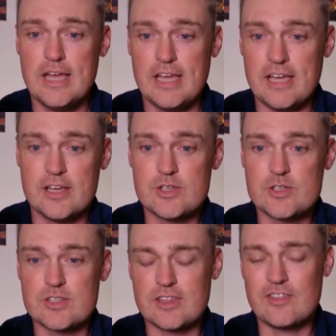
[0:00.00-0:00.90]

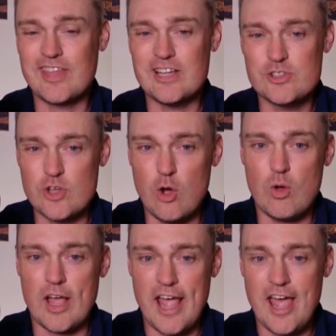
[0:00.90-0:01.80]
is that they
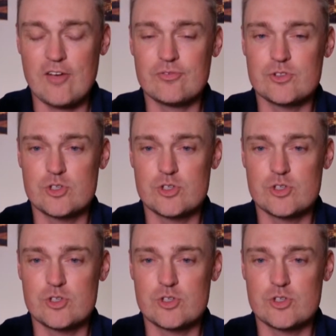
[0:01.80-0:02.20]
don't have